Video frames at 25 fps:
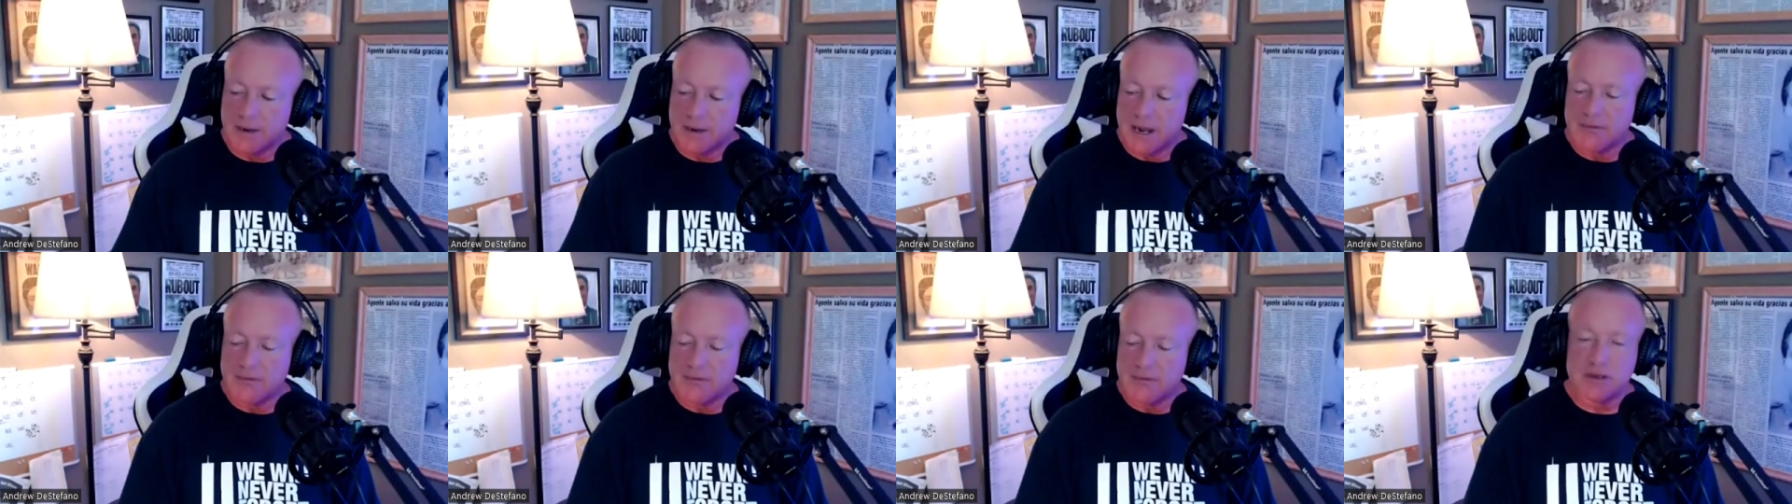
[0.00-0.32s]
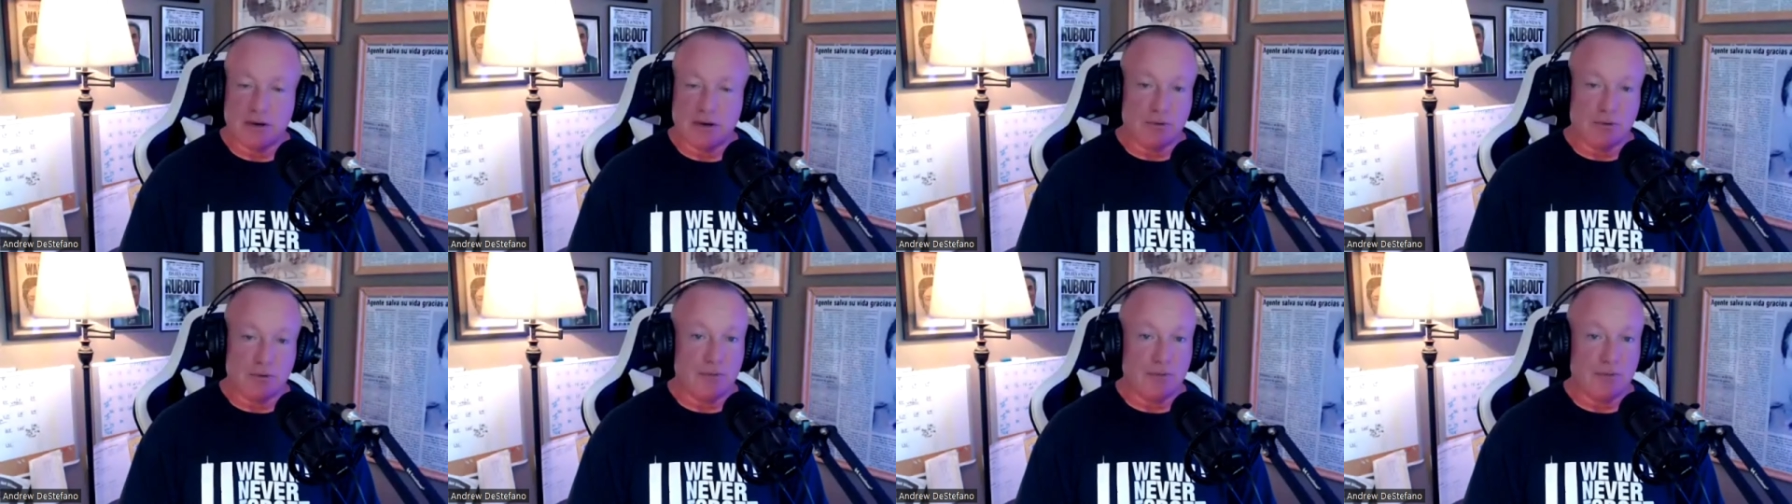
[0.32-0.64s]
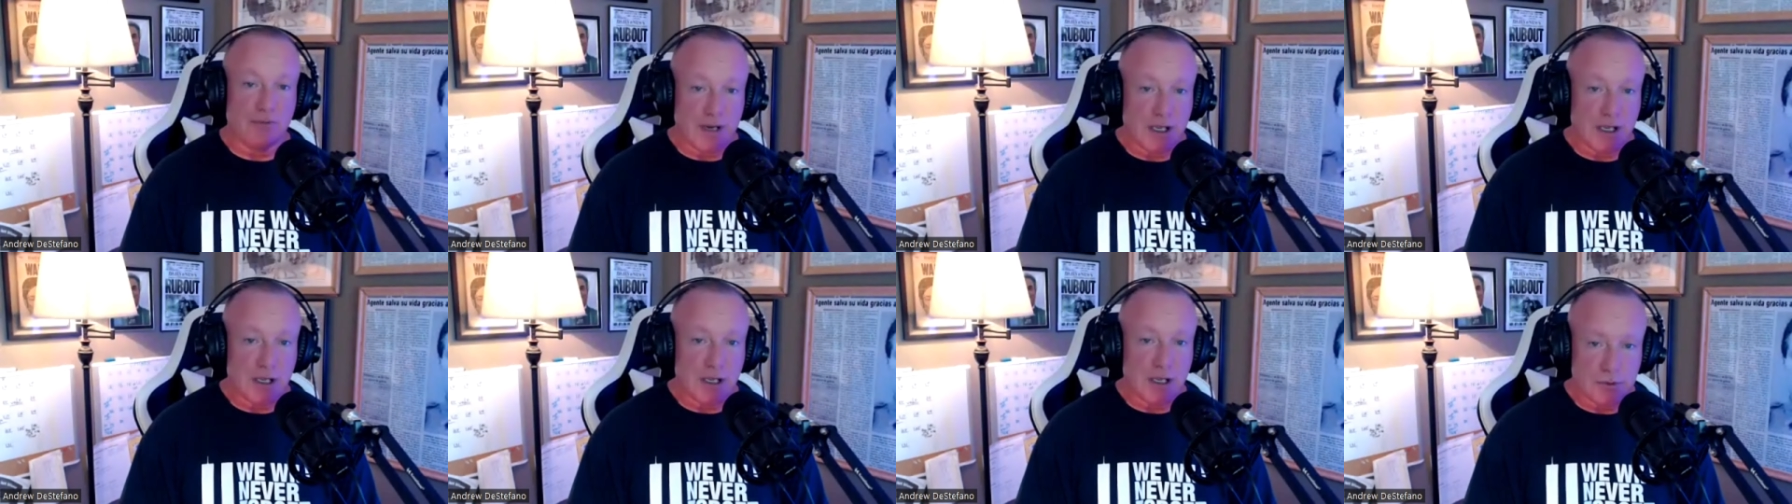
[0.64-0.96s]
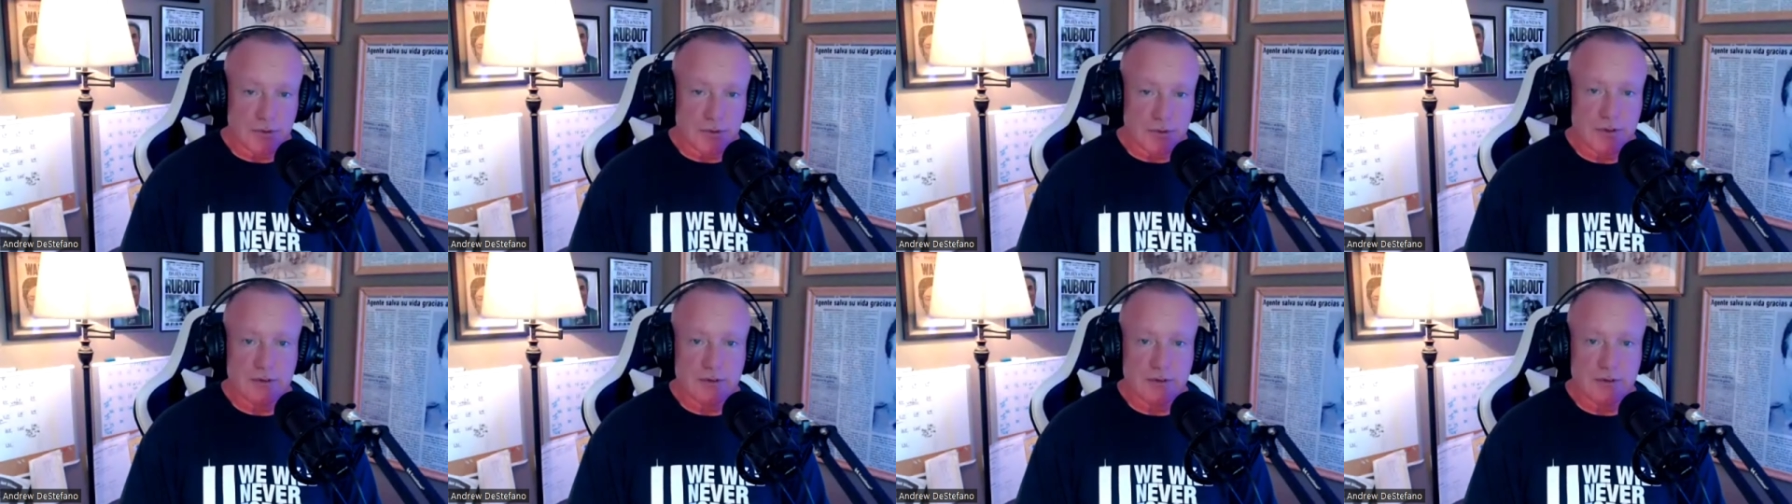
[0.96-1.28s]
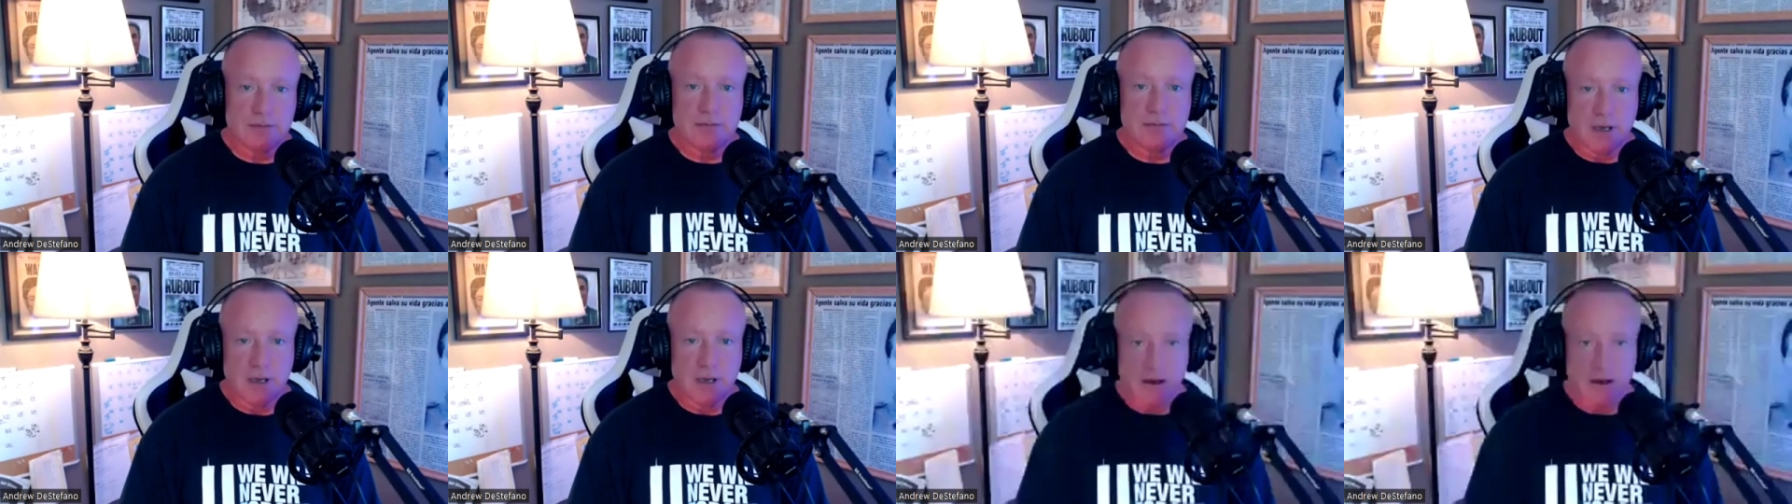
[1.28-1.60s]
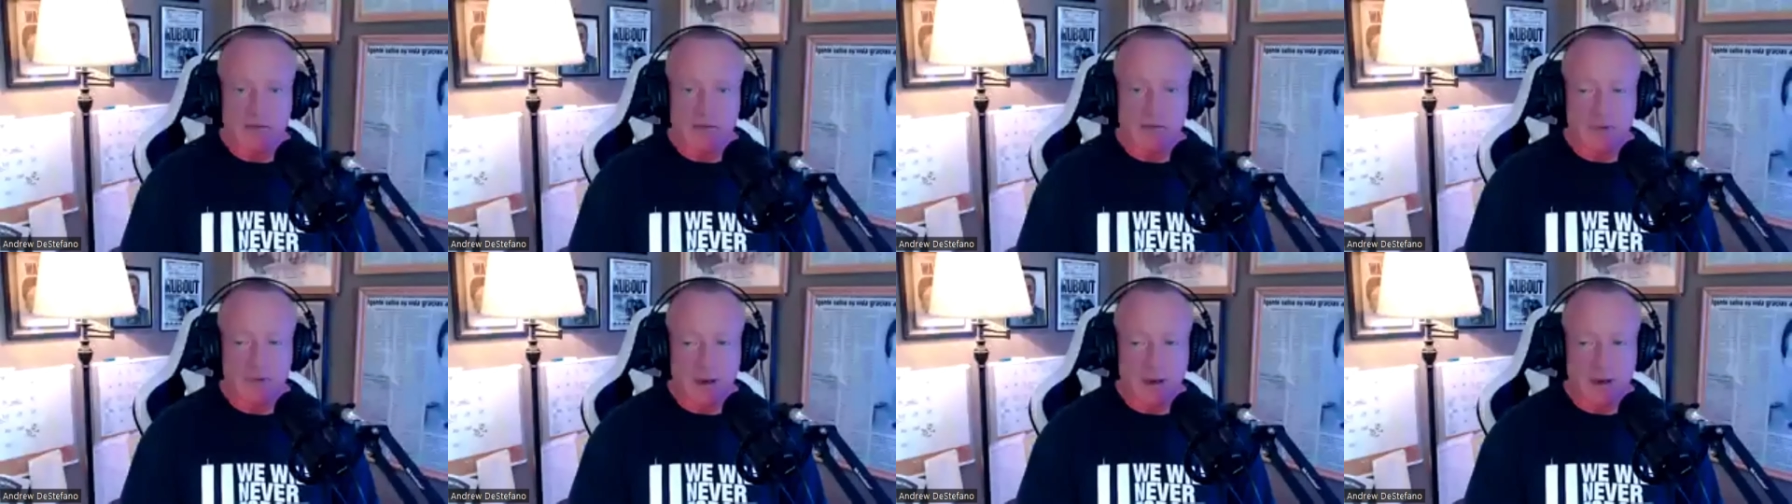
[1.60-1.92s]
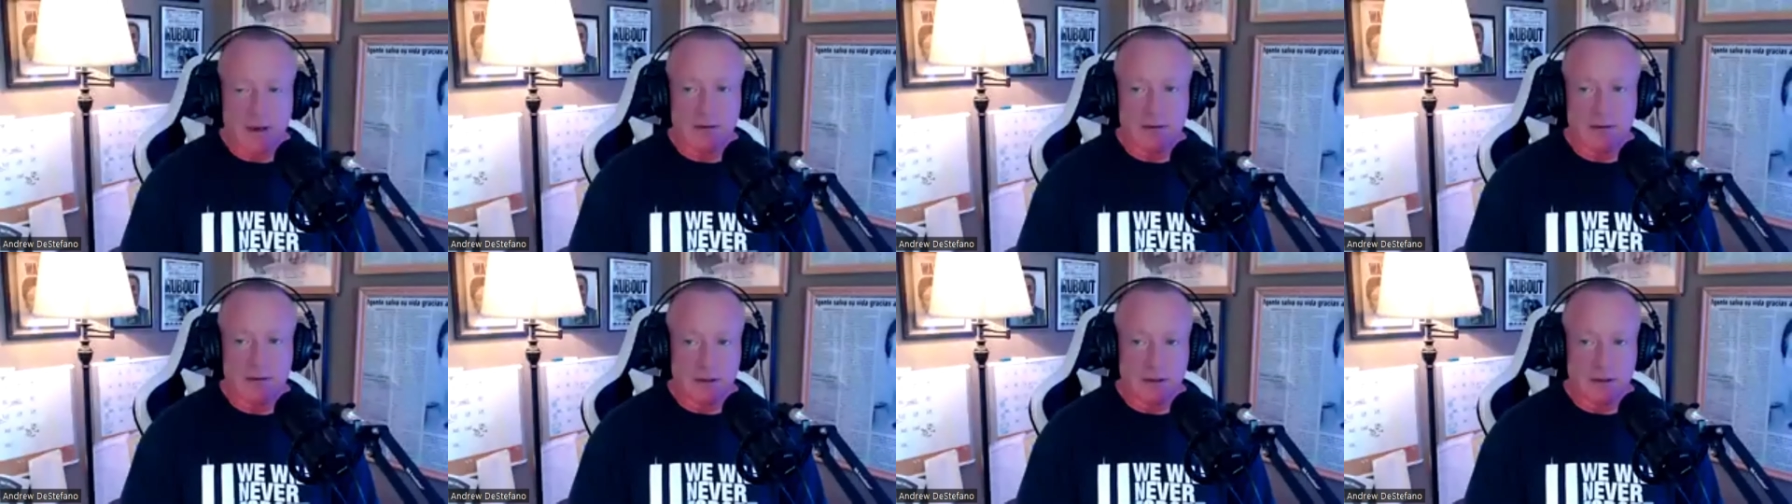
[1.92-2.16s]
I have several videos of uh,